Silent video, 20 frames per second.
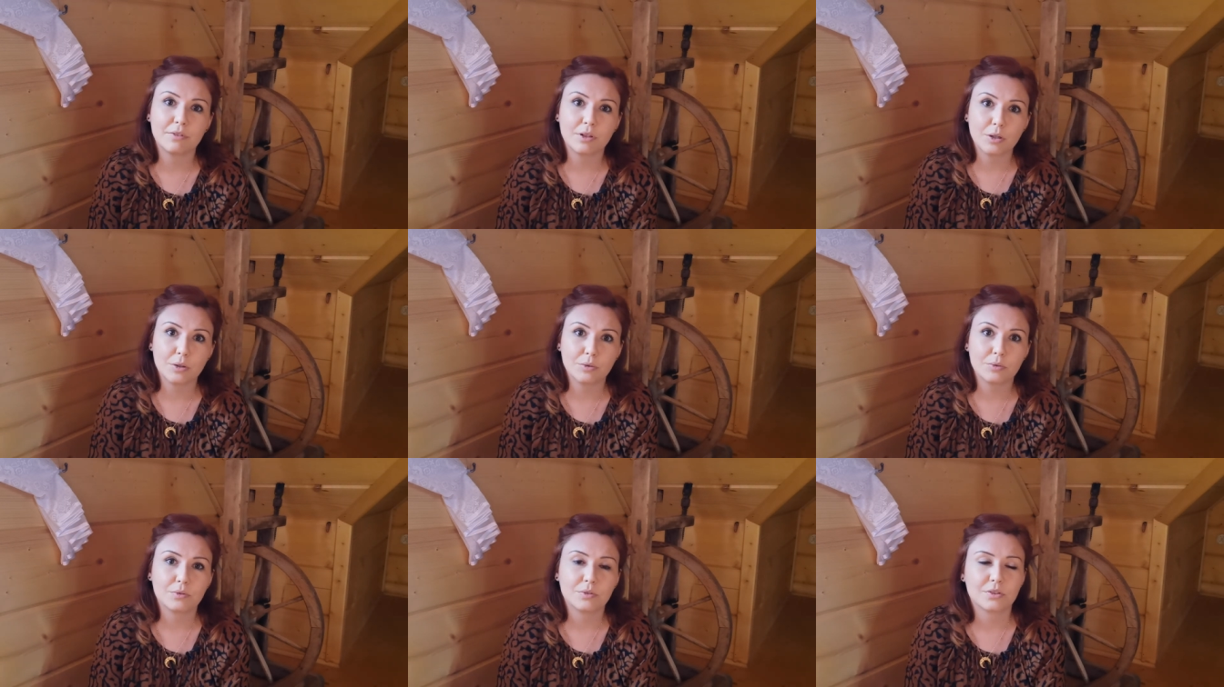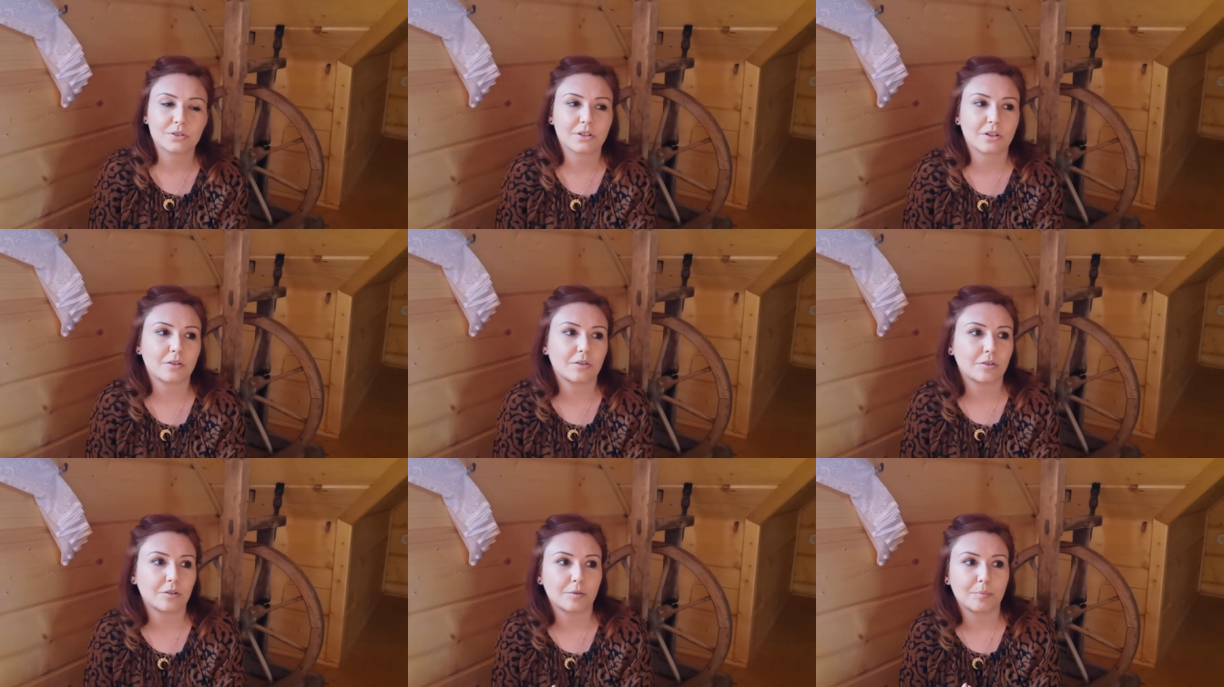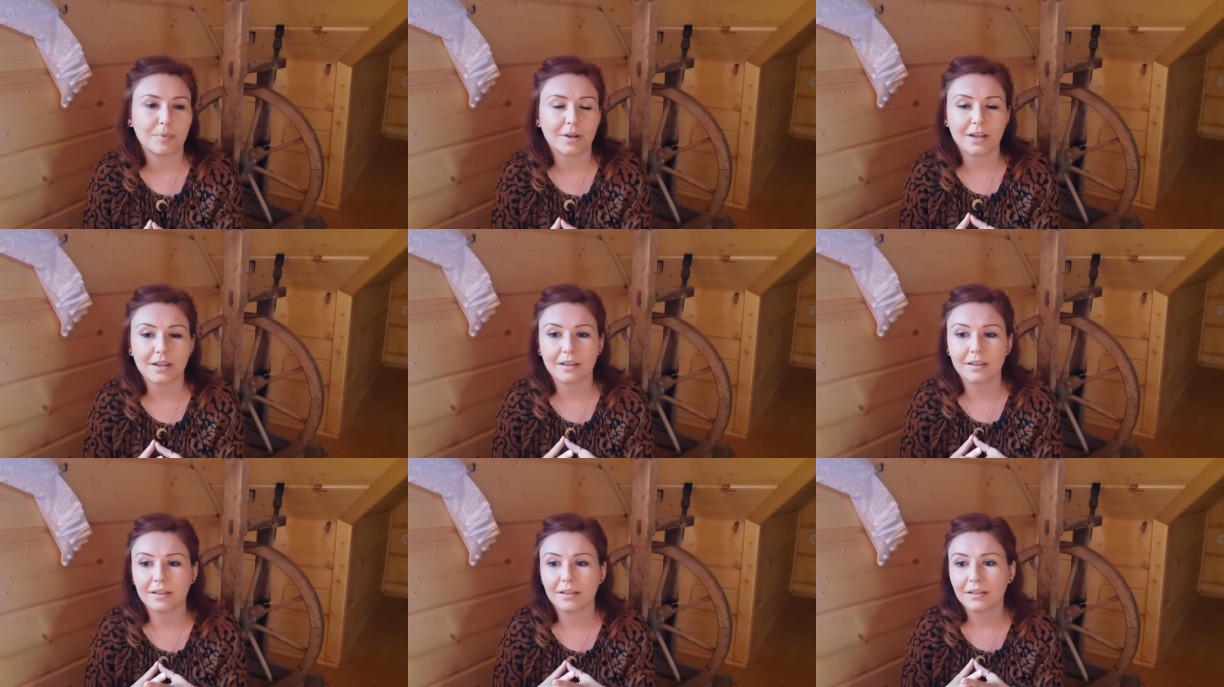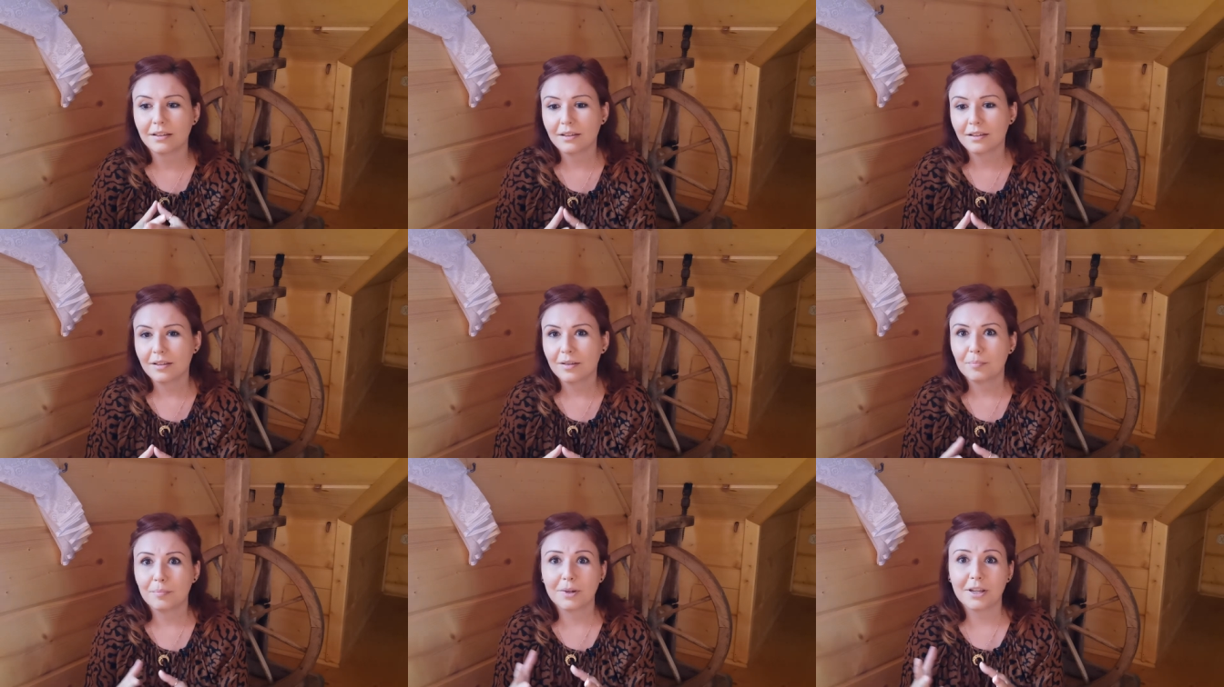vlogs or my
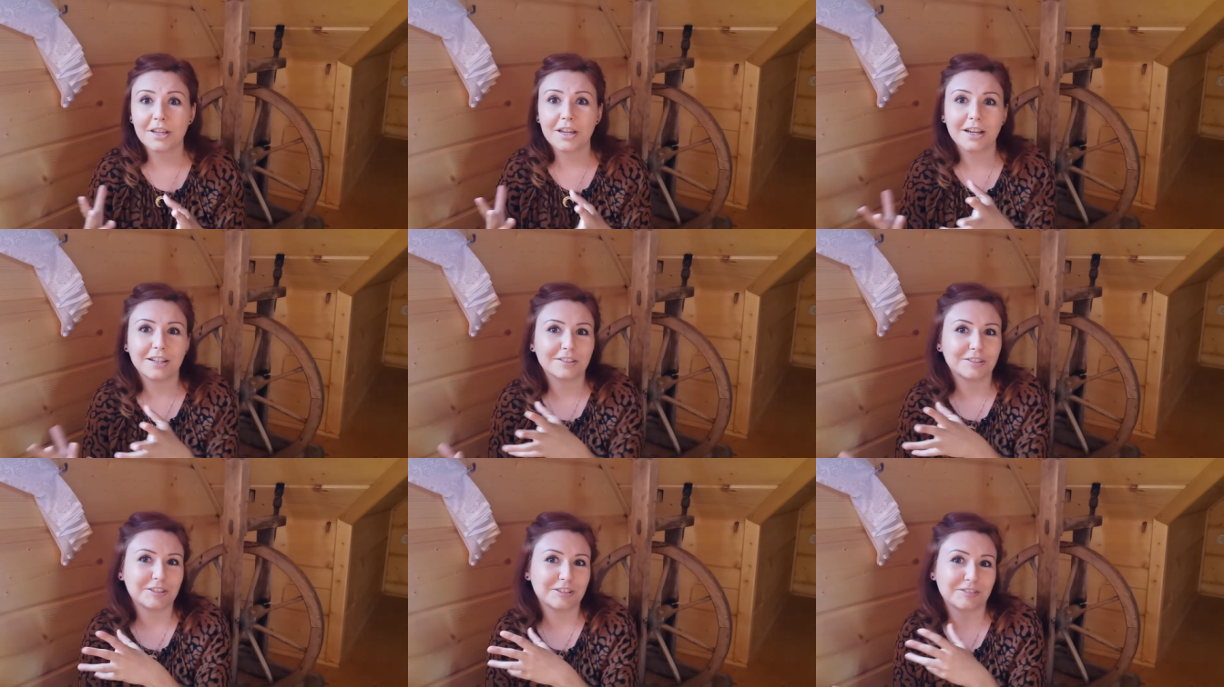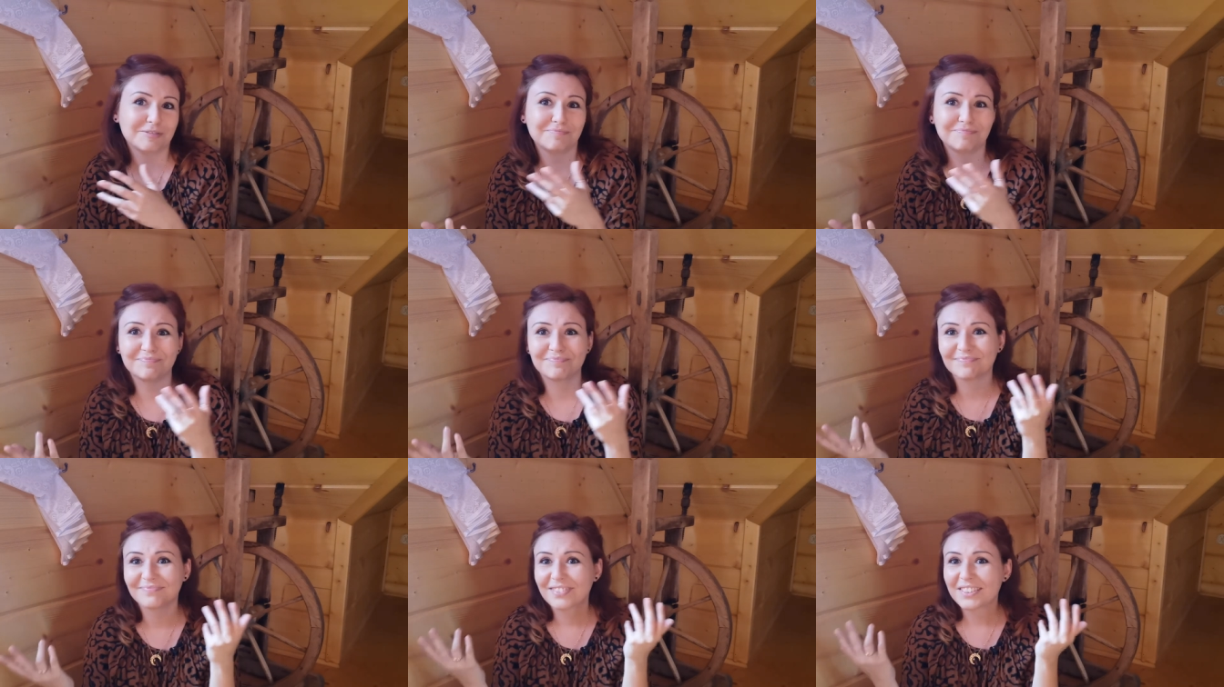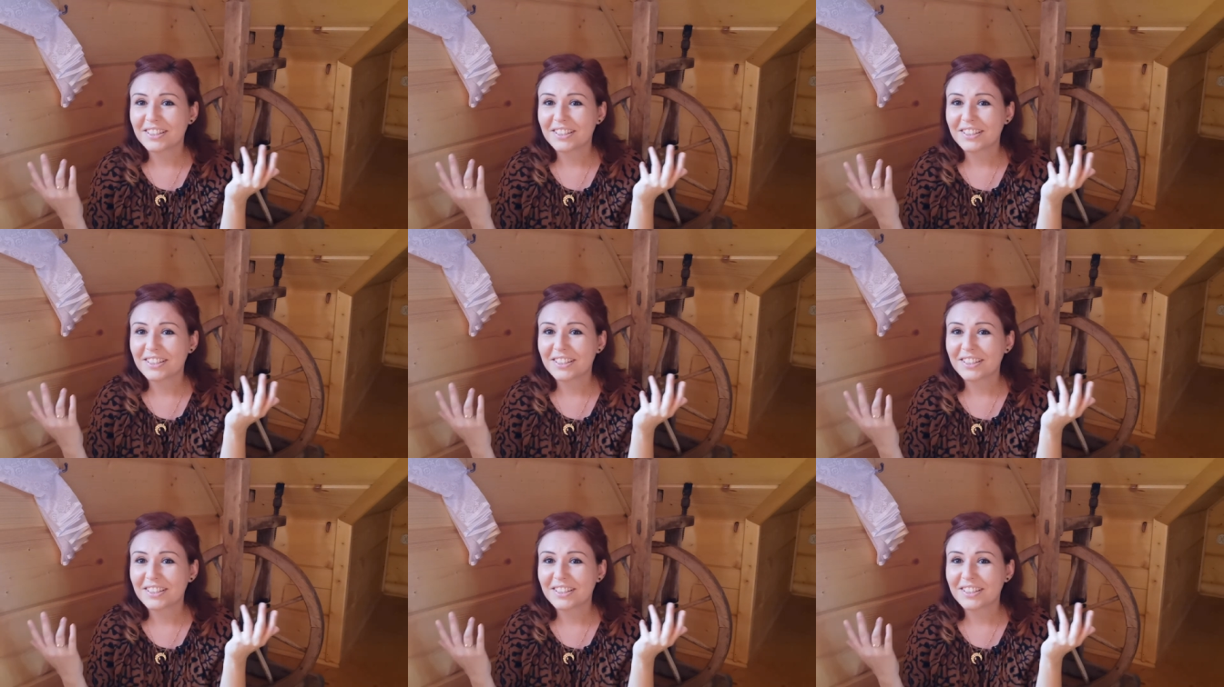my other